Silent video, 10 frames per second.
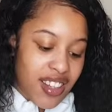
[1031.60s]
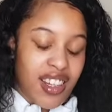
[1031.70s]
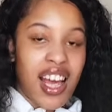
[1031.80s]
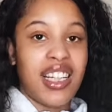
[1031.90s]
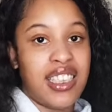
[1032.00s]

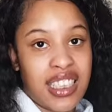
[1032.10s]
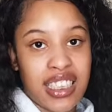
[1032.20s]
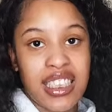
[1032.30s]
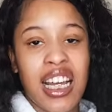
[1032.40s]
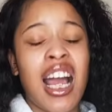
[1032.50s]
that I
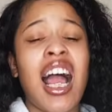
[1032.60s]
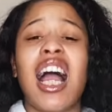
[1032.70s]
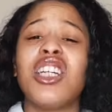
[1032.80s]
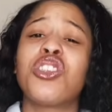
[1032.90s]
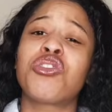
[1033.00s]
did,
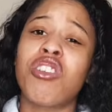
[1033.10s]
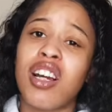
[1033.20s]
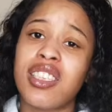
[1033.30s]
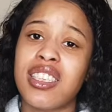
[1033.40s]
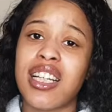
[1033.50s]
I
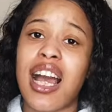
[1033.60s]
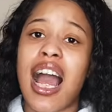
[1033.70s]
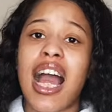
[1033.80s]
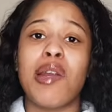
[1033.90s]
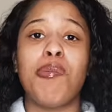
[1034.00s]
trust
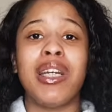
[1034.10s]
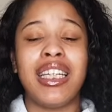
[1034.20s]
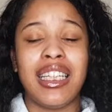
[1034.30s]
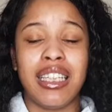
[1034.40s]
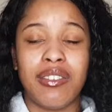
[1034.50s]
and
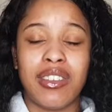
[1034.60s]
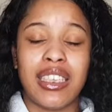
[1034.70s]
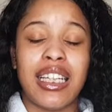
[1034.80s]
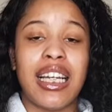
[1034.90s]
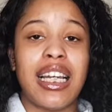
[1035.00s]
believed
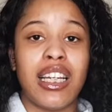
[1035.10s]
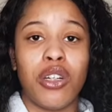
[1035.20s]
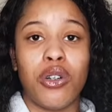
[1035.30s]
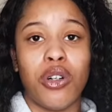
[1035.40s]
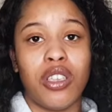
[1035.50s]
in
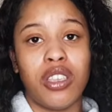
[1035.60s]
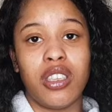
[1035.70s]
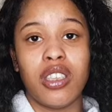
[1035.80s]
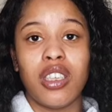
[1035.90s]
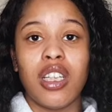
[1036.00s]
God.
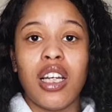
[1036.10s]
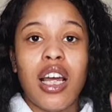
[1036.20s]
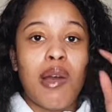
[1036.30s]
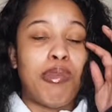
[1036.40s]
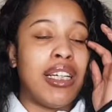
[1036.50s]

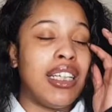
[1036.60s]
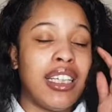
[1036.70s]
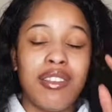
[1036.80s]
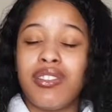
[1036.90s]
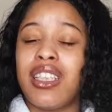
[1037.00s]

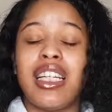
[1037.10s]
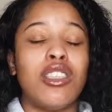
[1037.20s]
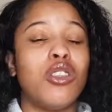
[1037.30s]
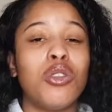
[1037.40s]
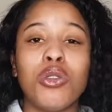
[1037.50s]
Believed
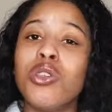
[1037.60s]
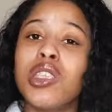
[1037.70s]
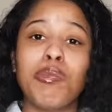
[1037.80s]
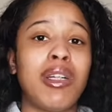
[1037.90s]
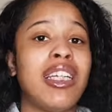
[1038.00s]
in source,
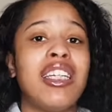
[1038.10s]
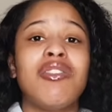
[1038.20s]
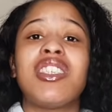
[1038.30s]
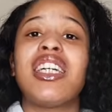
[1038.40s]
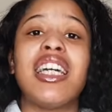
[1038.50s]

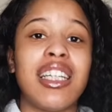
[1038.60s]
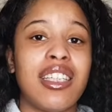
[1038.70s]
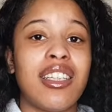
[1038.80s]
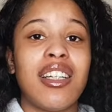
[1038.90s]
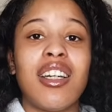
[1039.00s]
believed in
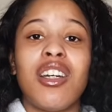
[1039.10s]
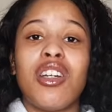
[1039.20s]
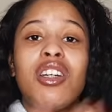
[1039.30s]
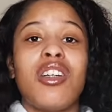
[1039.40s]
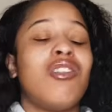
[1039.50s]

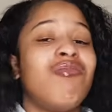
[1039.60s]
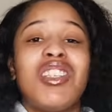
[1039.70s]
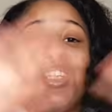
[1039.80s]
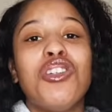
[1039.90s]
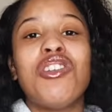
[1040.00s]

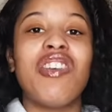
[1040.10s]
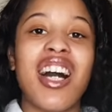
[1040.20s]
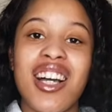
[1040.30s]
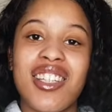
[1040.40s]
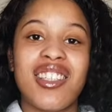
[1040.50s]
the
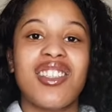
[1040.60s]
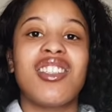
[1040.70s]
universe,